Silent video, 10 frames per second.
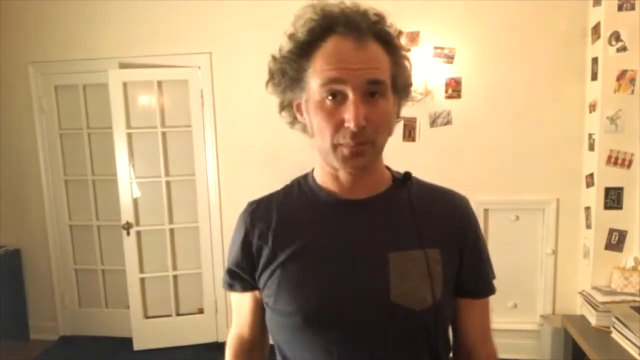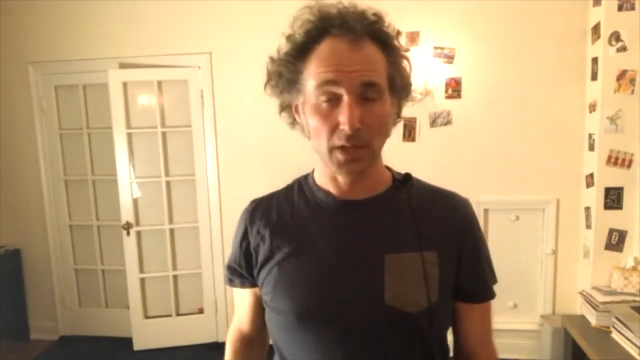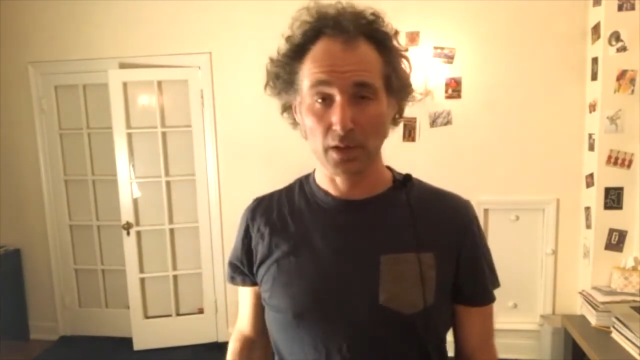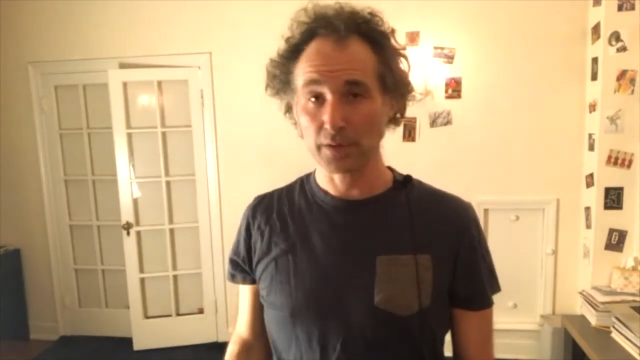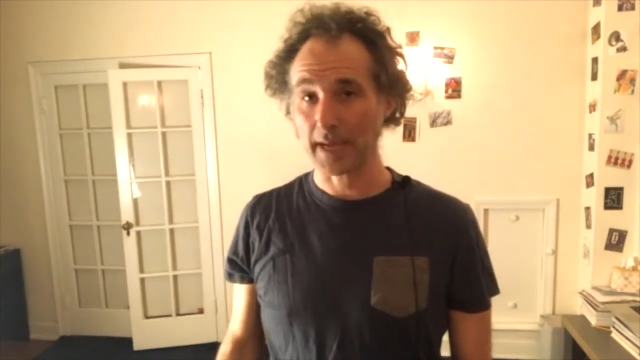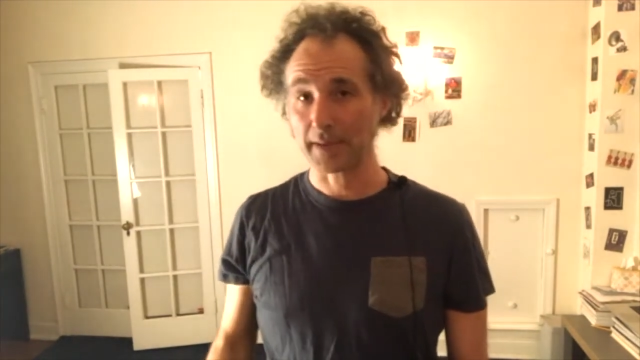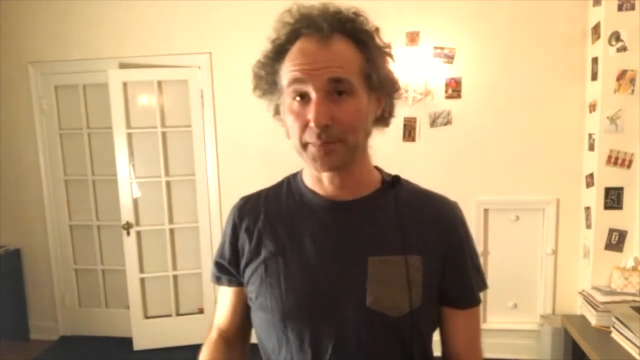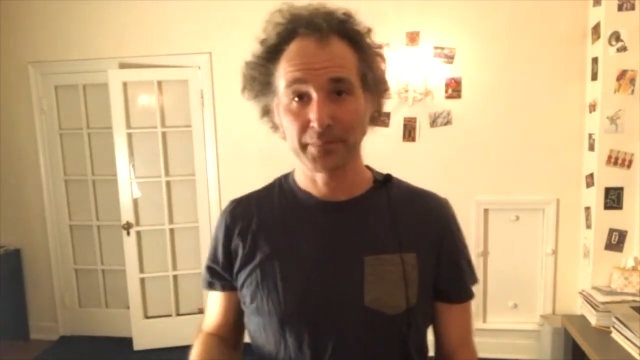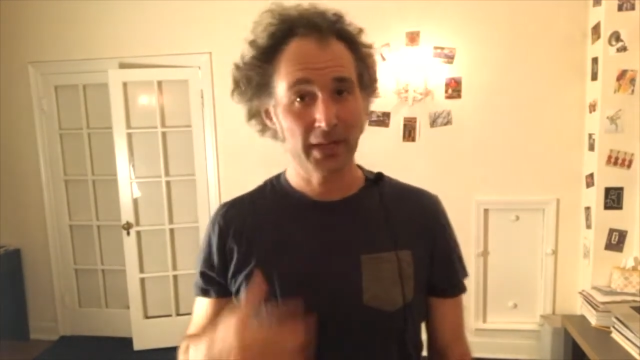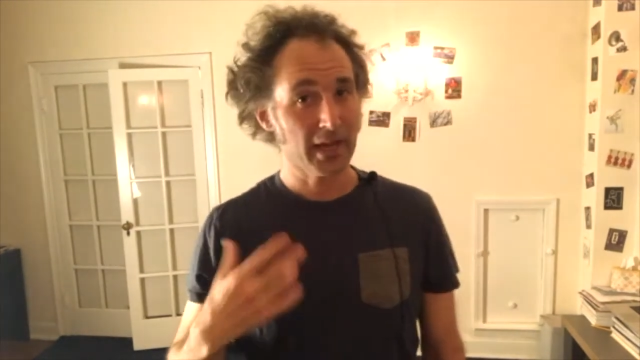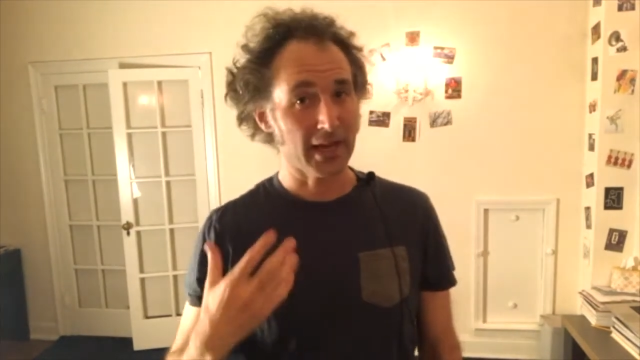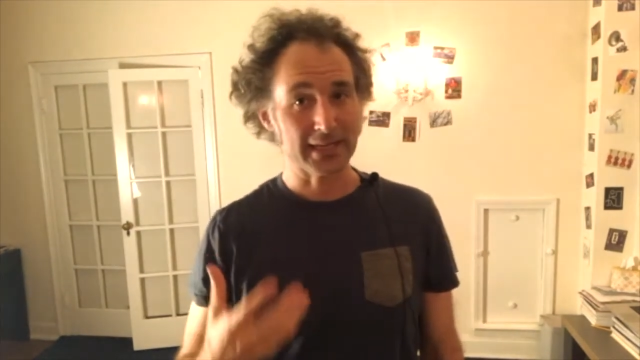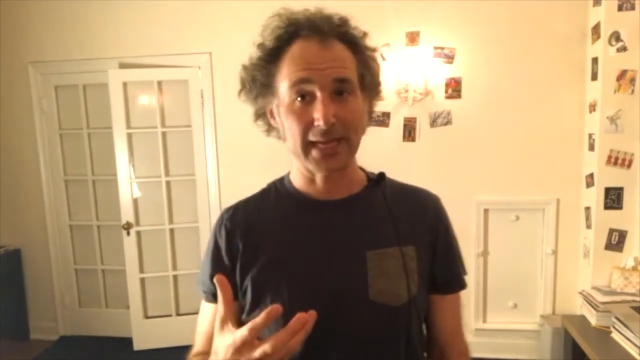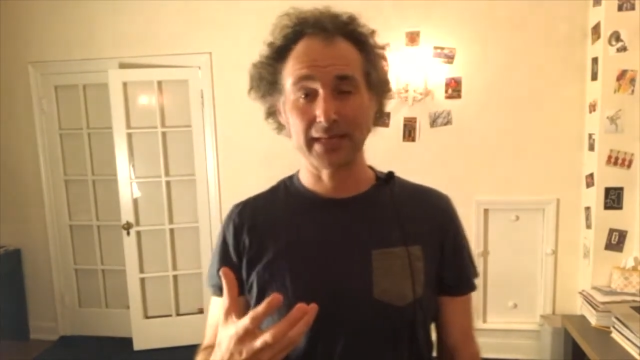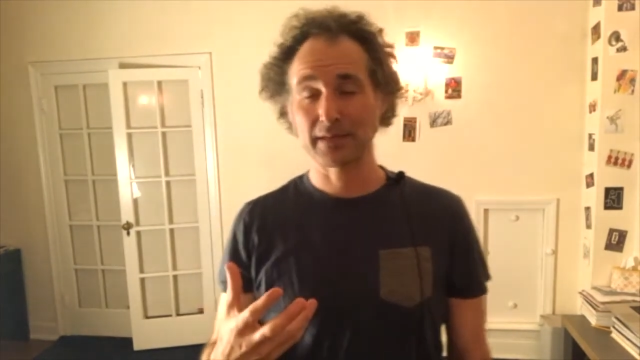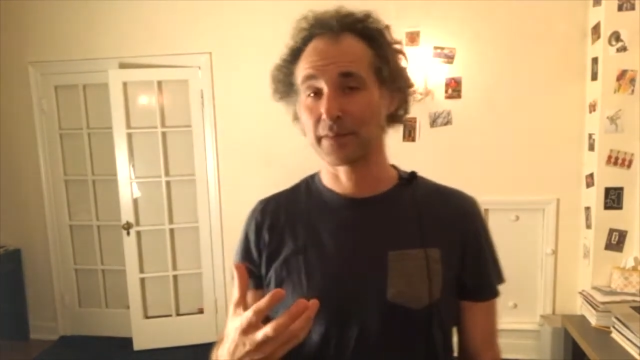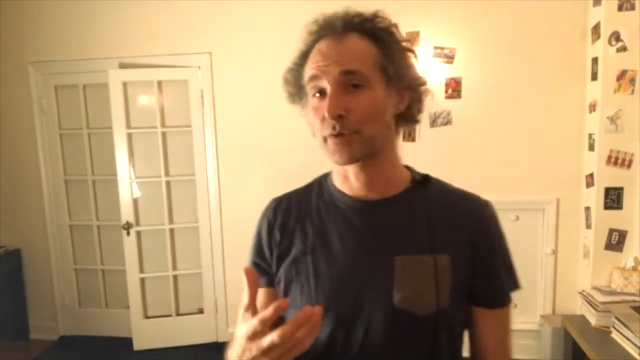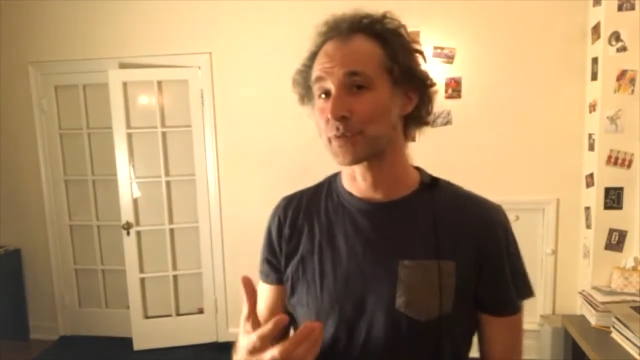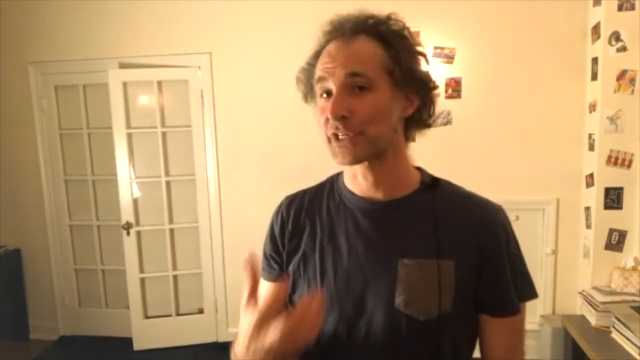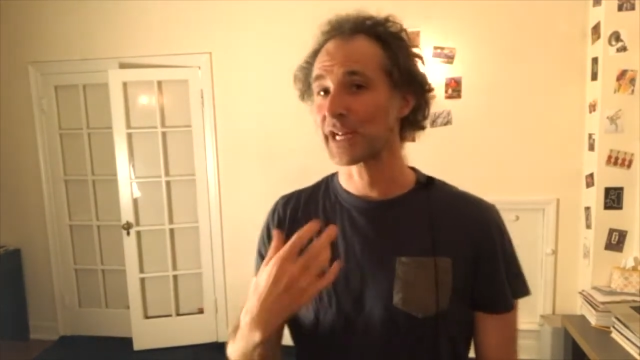Okay, again,
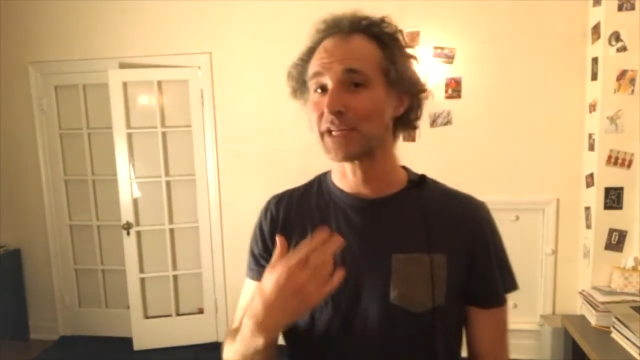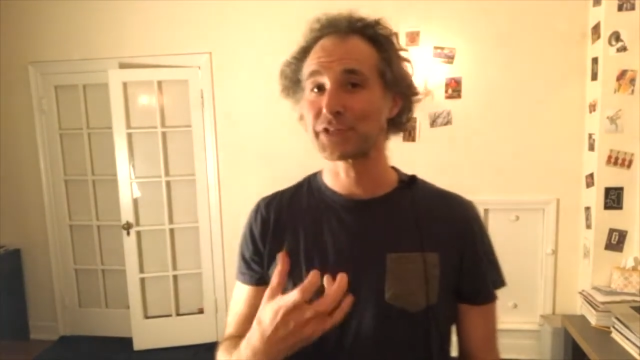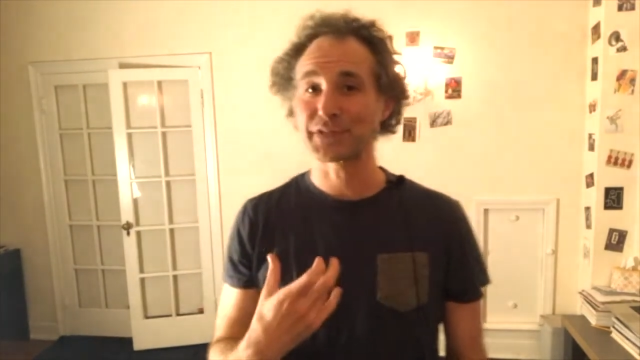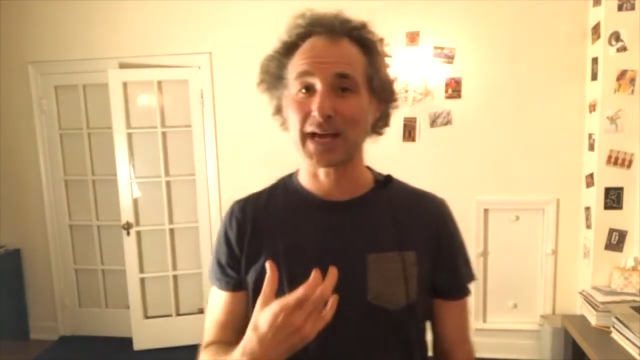there were changes